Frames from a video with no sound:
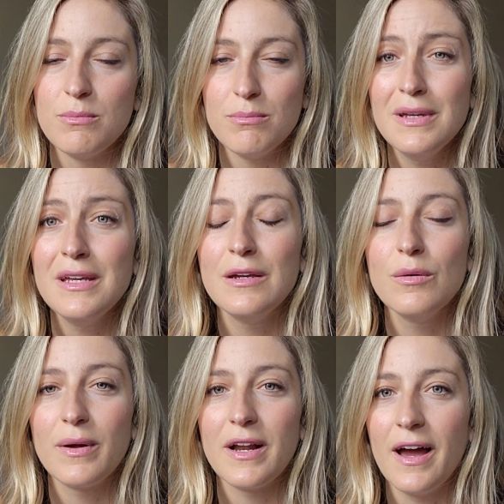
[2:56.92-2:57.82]
me,
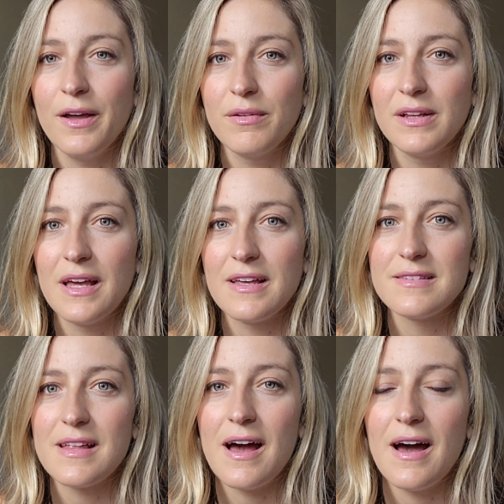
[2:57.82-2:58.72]
when I
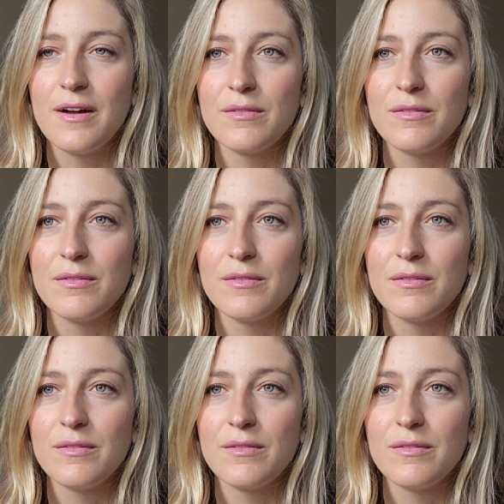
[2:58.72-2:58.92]
realized that